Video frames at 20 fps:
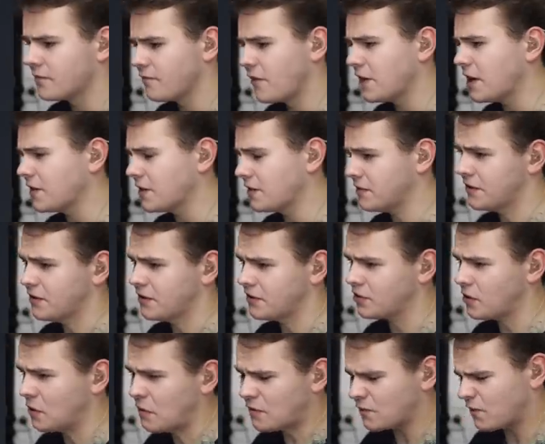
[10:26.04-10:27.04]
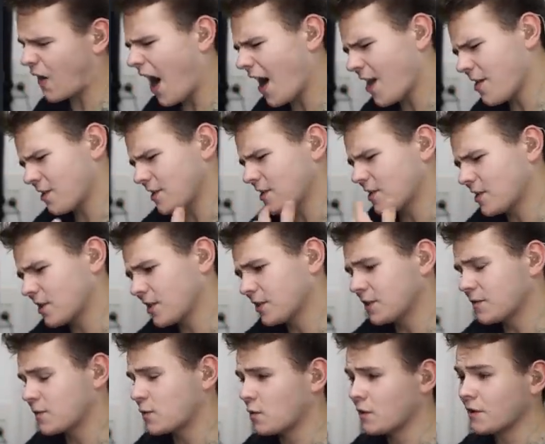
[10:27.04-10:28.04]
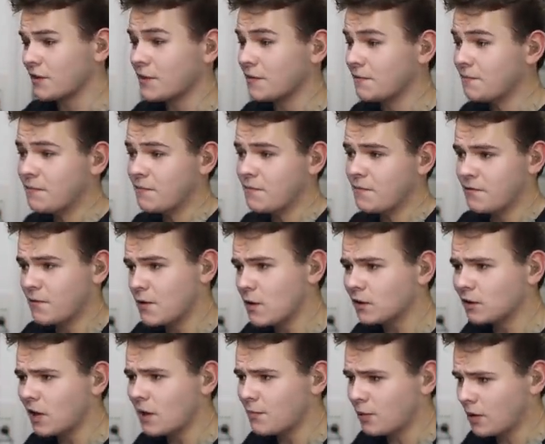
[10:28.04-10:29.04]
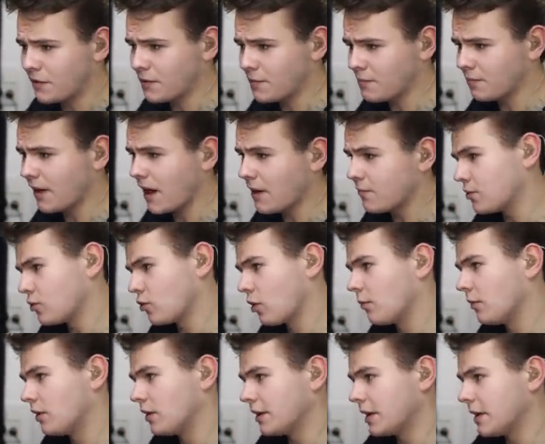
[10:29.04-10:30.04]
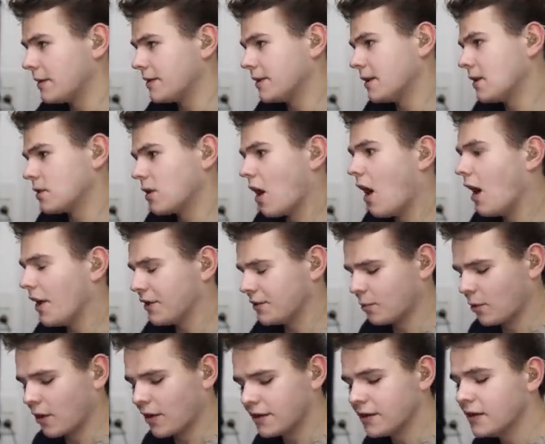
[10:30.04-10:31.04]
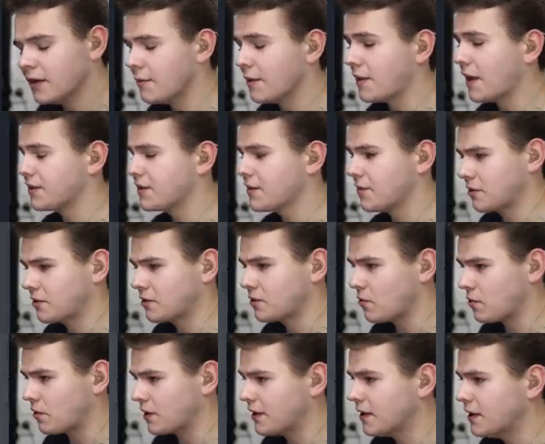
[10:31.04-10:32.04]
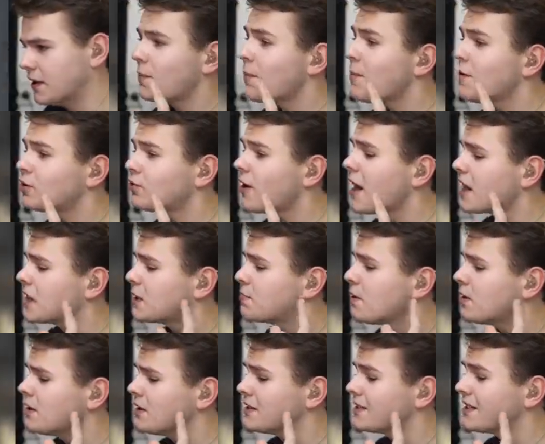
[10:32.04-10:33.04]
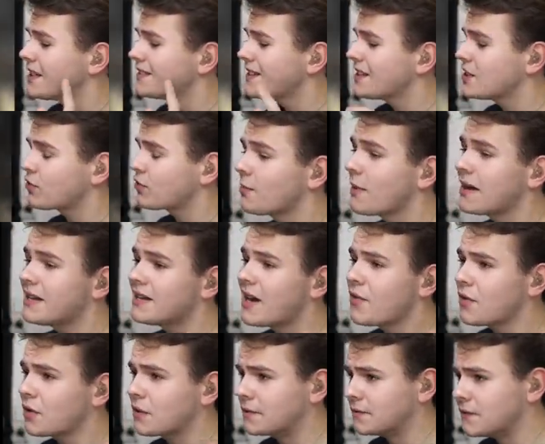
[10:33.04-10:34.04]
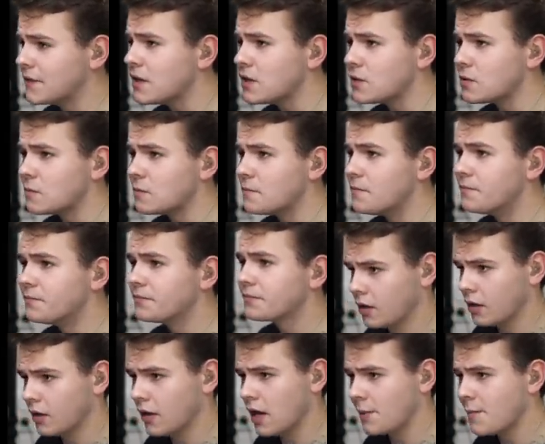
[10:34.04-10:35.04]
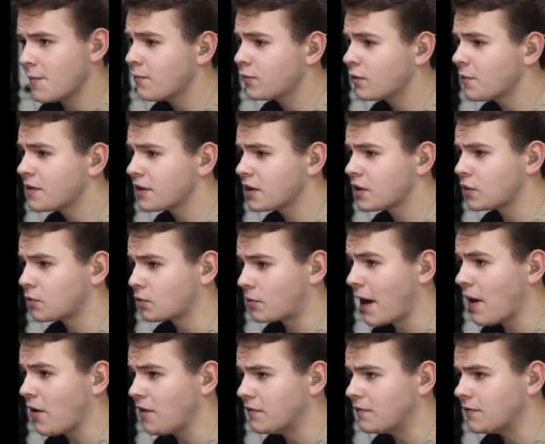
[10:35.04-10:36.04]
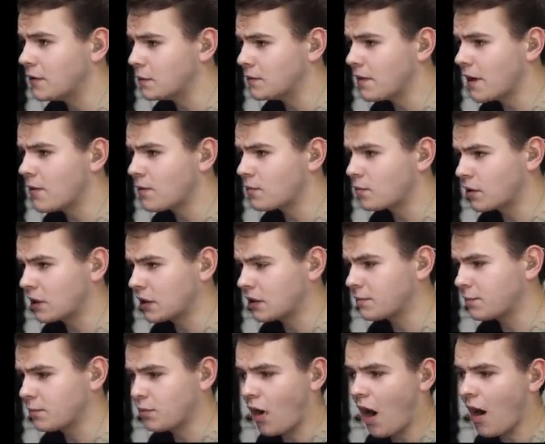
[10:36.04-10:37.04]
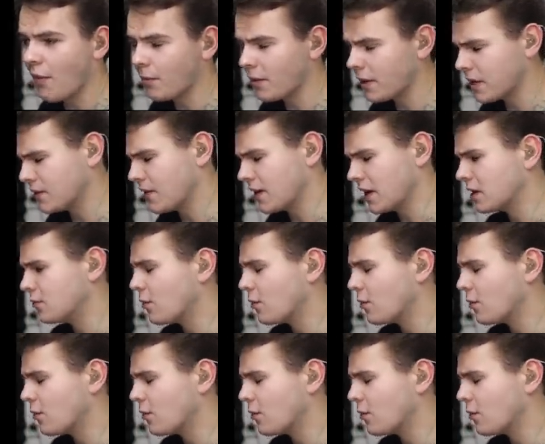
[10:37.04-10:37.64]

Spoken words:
Funny, there's no fire here because, of course, the fuel on board the plane would normally, you know, cause one. But that's another story. Let's maybe try experiencing this another view. Maybe from the ground view. That would work probably very